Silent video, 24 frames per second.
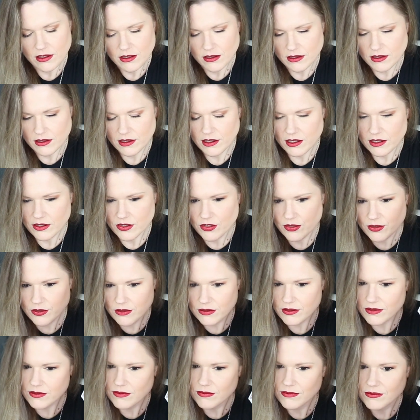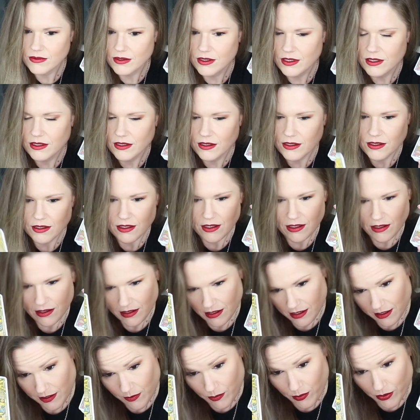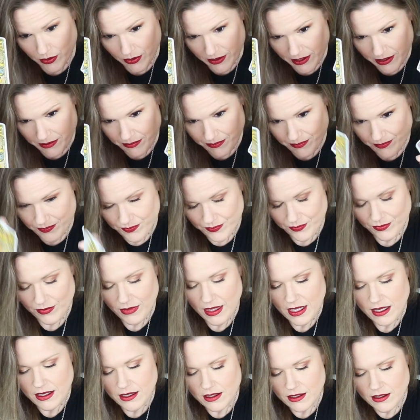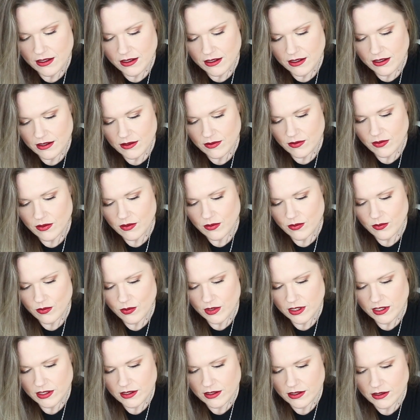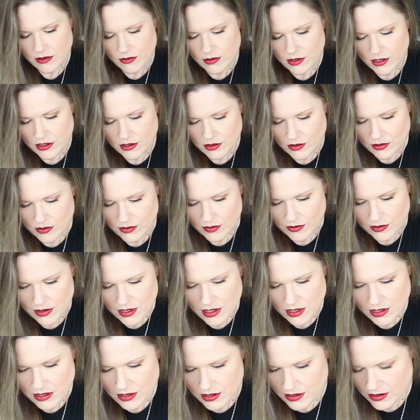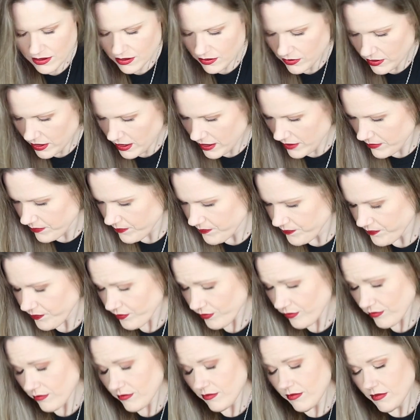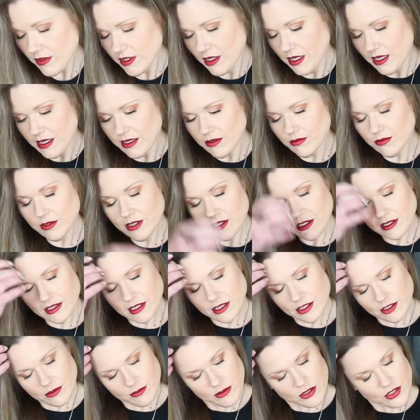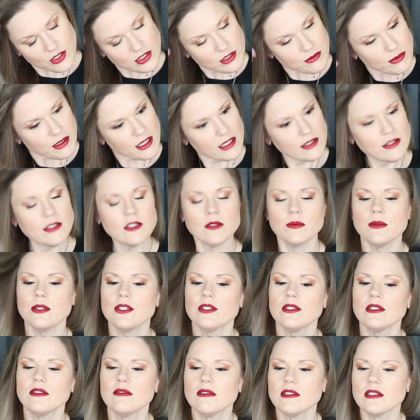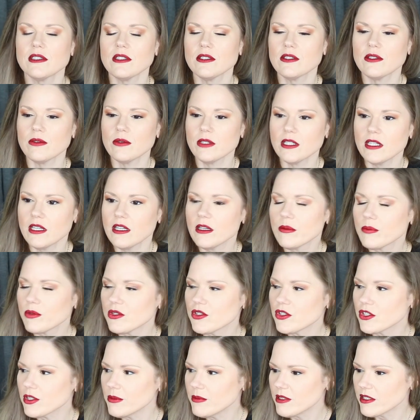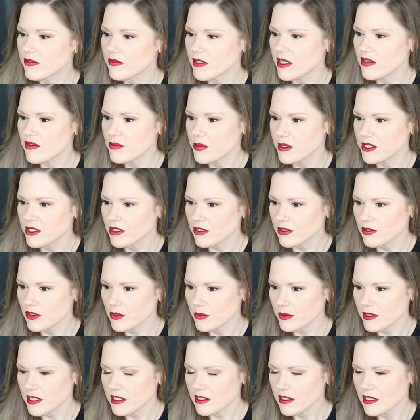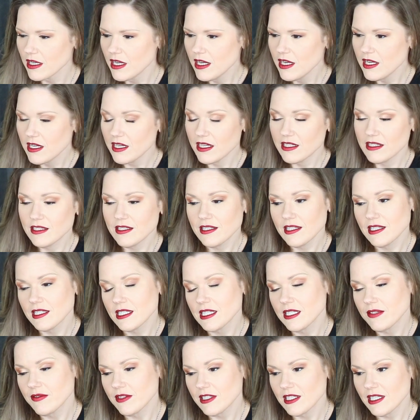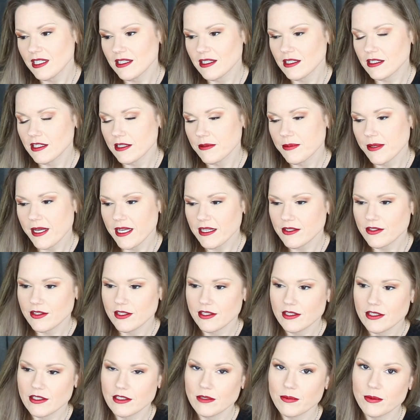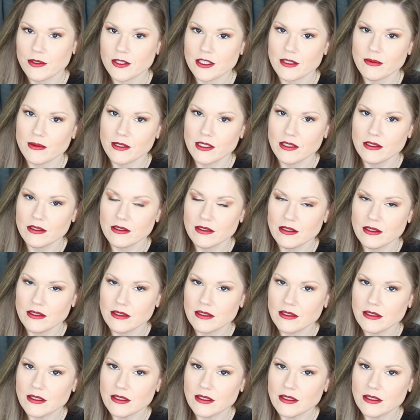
You got a truth? Explore it. What's going on? Okay. I don't want to stay too much in the past, especially if this has already happened. Show me the five of pentacles, please. And this isn't even technically past. This is supposed to be current.